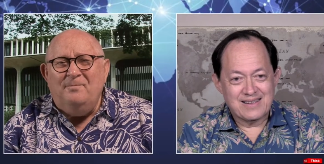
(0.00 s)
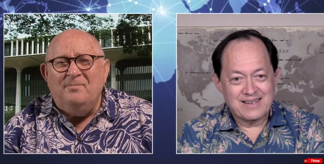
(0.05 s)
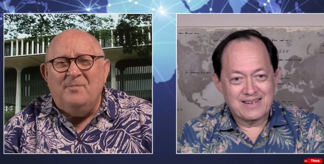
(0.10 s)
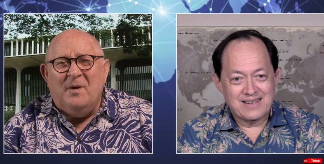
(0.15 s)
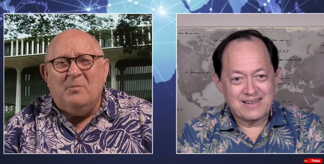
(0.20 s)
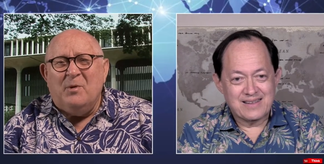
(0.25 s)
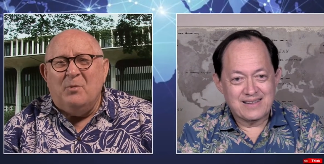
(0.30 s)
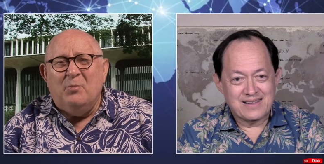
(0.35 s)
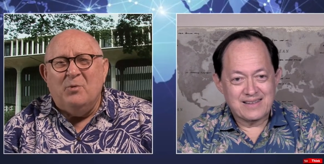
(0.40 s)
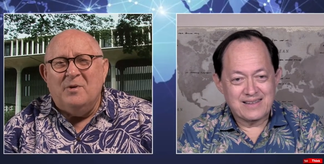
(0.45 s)

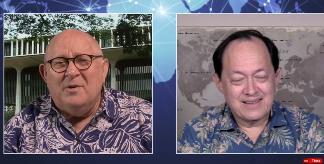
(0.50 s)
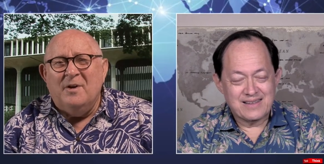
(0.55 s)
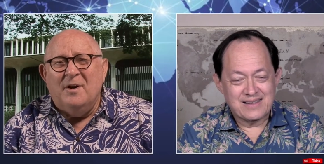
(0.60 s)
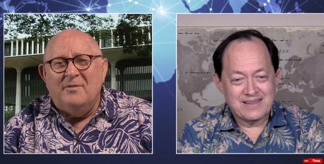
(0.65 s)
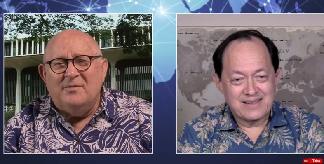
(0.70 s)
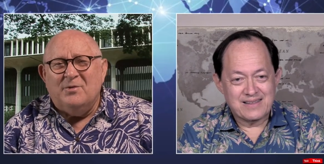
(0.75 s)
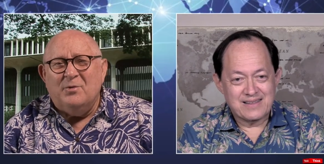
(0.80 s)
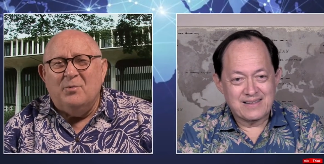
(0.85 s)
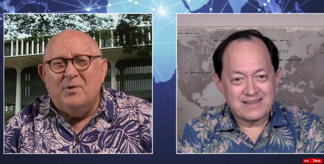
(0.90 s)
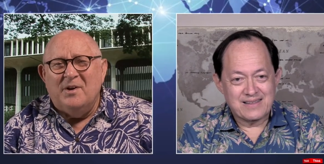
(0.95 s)
Speaker 1: then we
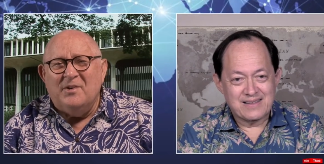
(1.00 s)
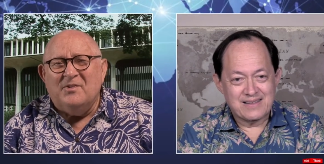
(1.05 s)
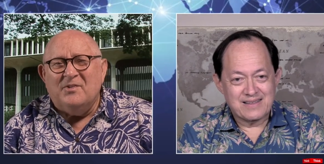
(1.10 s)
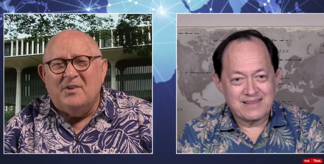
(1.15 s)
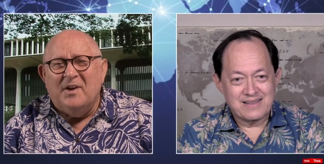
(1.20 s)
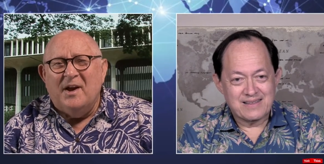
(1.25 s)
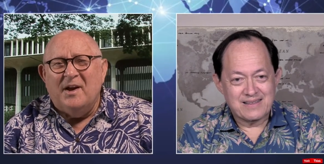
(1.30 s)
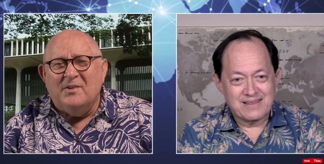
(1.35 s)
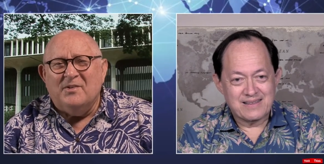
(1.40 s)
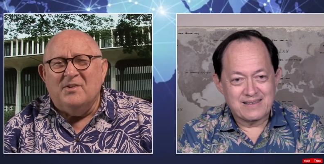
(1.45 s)
wouldn't have to
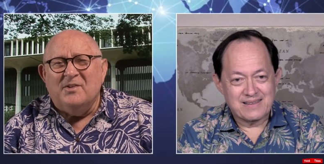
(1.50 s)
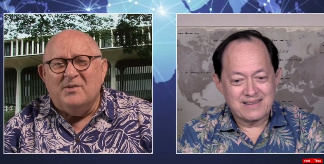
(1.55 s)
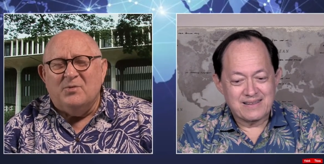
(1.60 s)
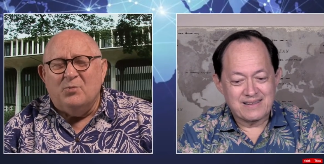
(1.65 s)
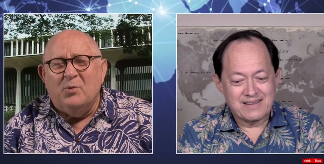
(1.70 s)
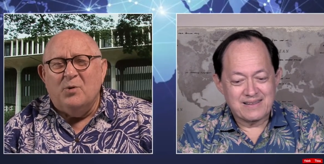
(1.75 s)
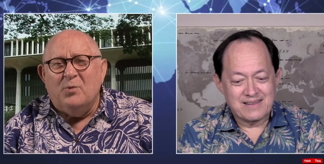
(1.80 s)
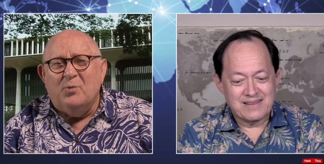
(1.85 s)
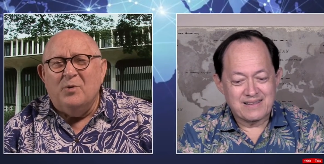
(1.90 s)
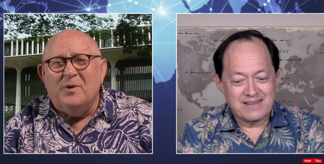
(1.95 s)
raise
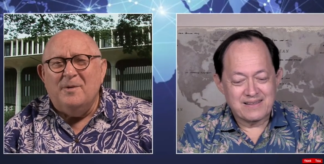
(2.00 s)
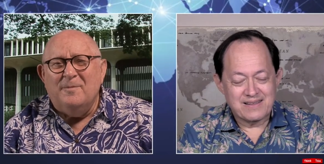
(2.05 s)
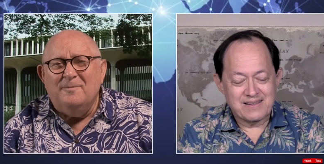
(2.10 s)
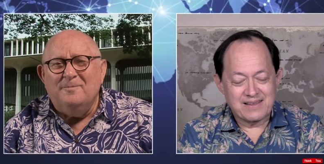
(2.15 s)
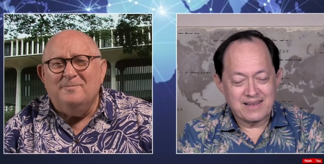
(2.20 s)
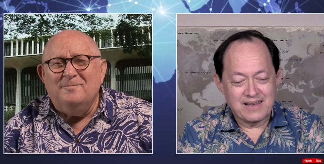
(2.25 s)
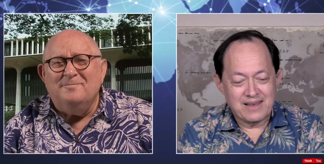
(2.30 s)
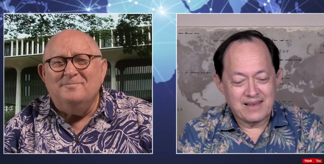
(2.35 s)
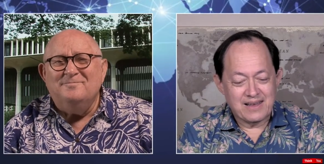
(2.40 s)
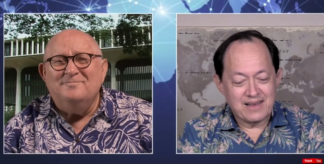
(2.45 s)
taxes, would we?
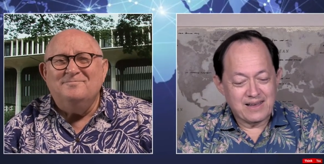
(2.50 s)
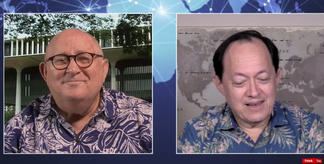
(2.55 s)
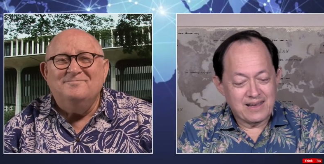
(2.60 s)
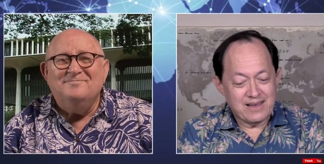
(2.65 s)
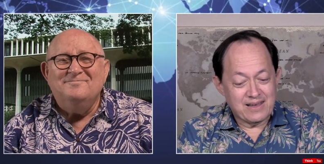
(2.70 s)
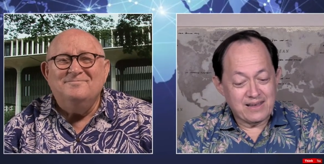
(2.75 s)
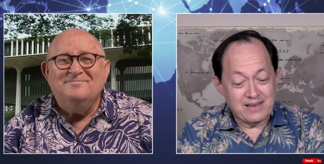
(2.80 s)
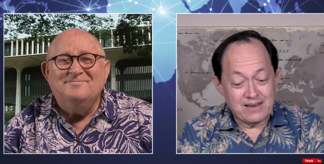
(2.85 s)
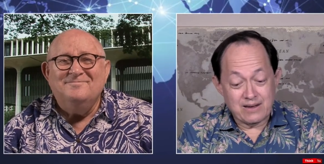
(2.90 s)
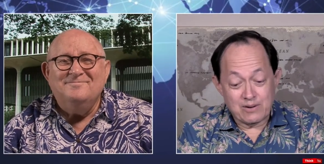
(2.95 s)

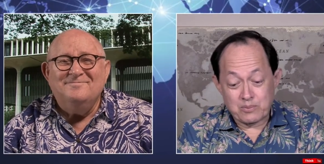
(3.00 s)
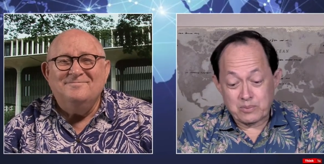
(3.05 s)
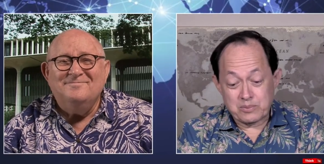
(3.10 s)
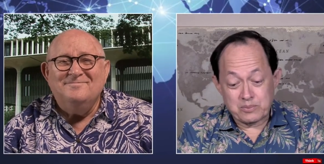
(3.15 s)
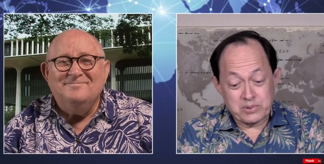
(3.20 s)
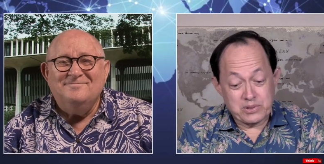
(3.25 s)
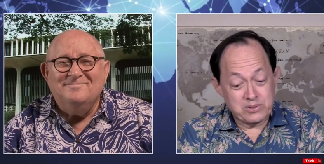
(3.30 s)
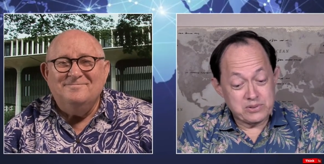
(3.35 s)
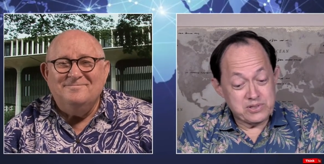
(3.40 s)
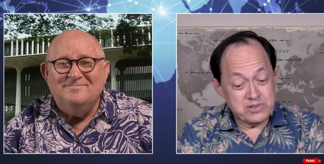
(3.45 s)
Speaker 2: Yeah,
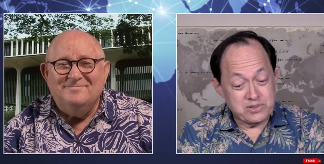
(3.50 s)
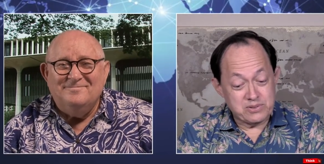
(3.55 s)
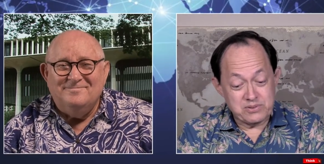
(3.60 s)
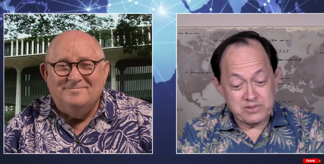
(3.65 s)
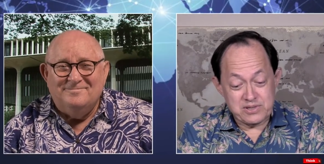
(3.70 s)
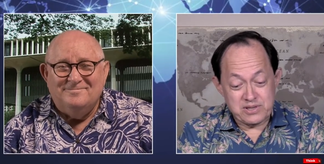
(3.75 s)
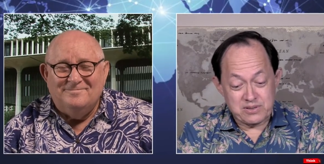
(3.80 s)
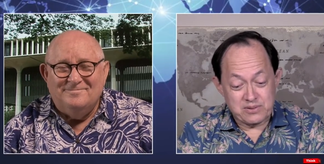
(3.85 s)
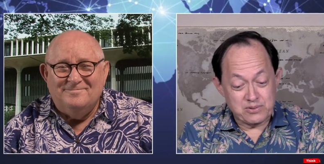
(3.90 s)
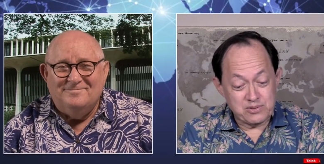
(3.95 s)
well, those
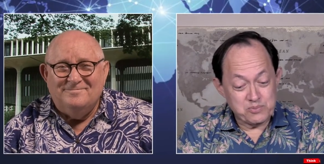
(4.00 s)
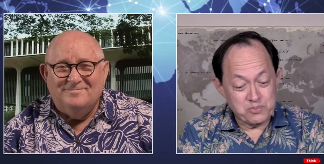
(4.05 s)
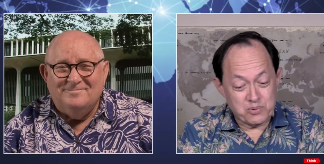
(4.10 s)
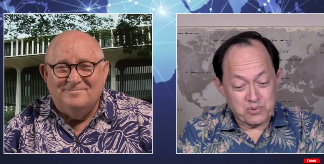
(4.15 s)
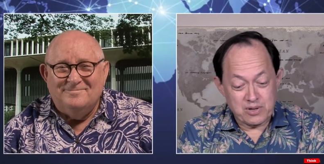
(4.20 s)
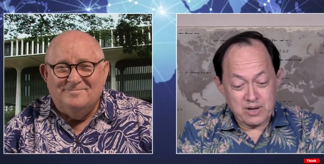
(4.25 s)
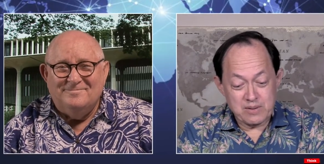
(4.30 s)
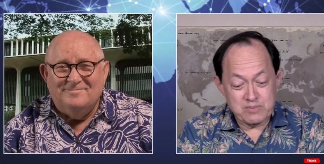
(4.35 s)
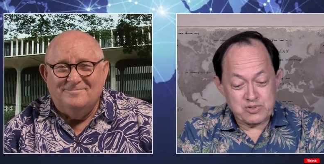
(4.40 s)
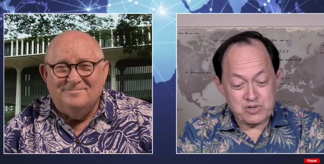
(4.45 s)
those those
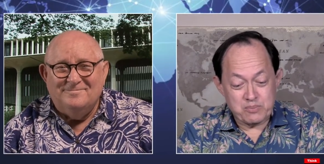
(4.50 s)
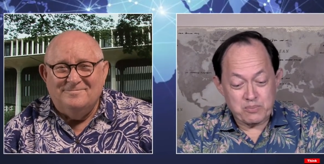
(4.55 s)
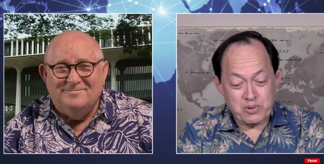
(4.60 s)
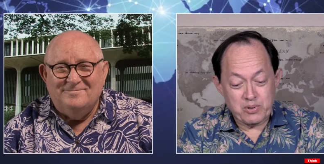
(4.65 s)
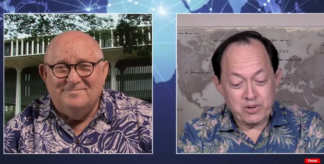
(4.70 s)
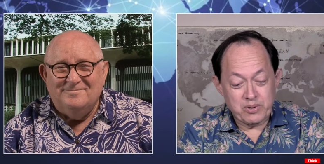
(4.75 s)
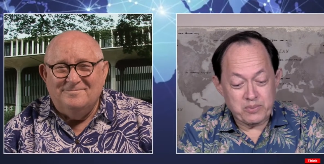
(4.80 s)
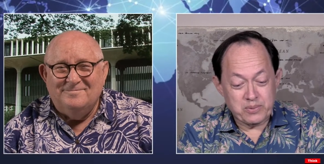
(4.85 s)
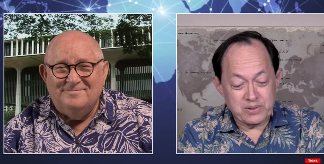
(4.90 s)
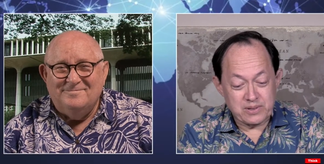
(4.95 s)
programs are
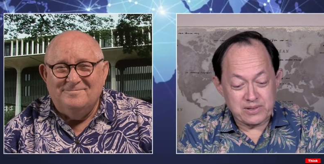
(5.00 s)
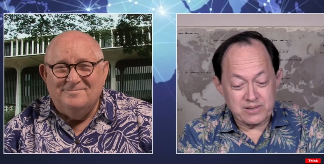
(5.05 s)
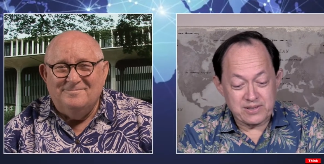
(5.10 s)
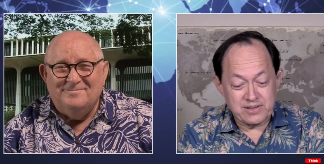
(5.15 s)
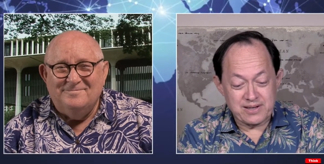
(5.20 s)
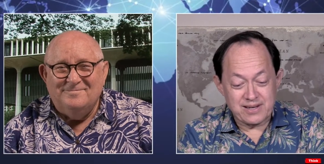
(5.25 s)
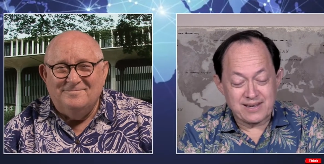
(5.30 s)
buried real good.